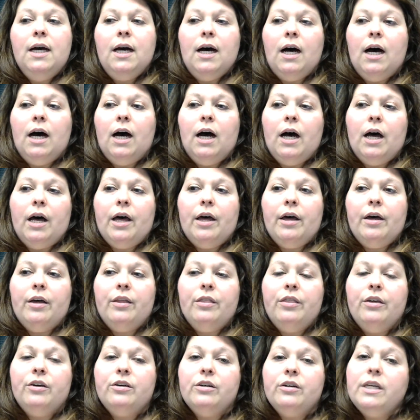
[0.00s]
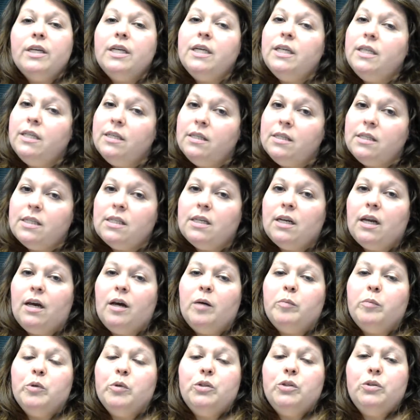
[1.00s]
there is an
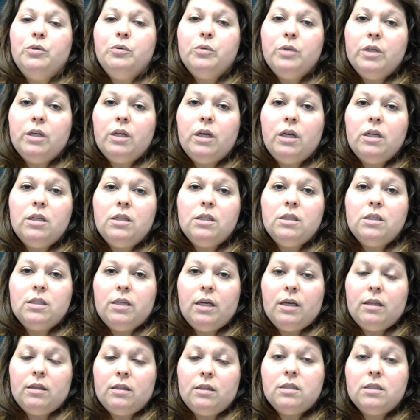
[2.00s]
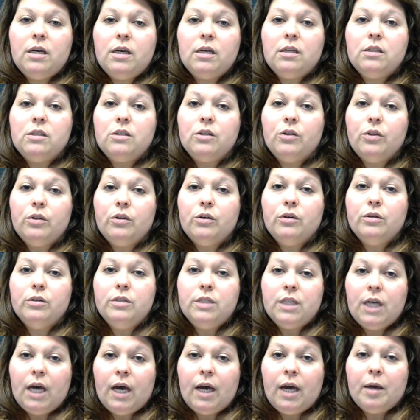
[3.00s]
opportunity to take the test a
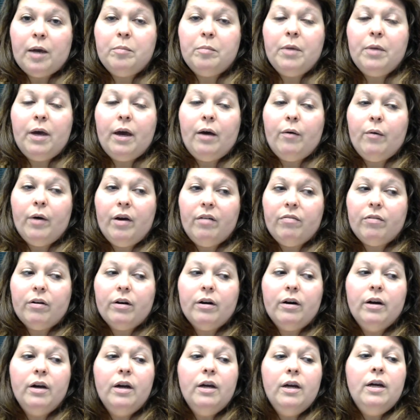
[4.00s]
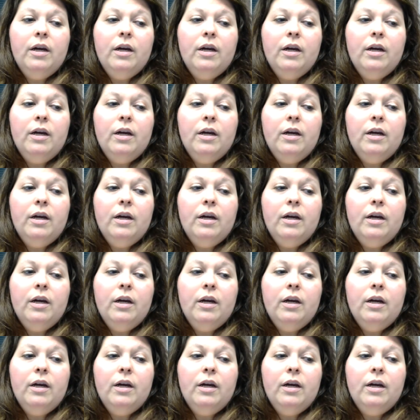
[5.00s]
3rd time. However,